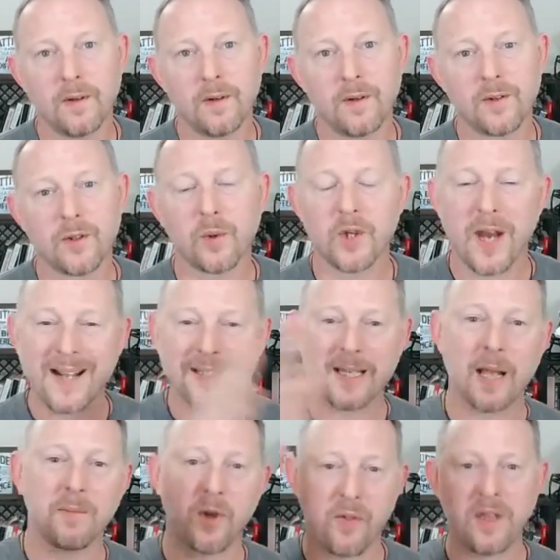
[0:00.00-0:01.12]
So when next
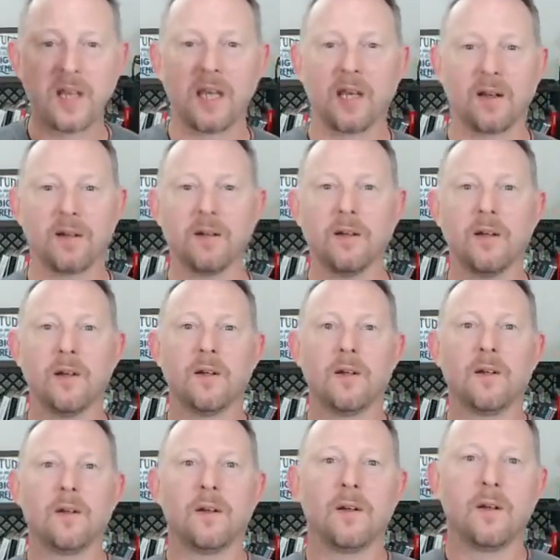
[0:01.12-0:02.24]
time you're thinking,
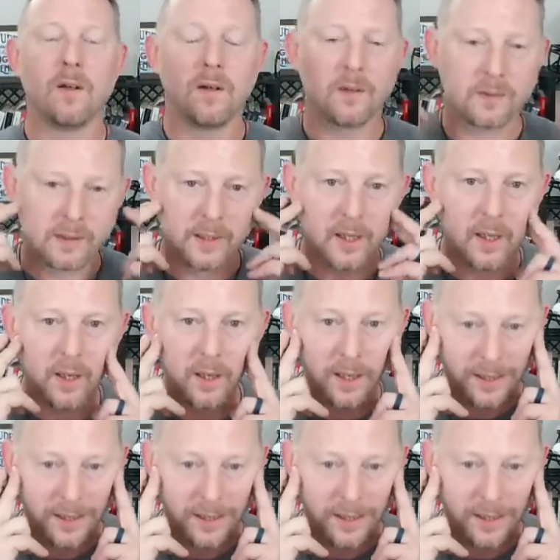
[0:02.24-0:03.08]
oh,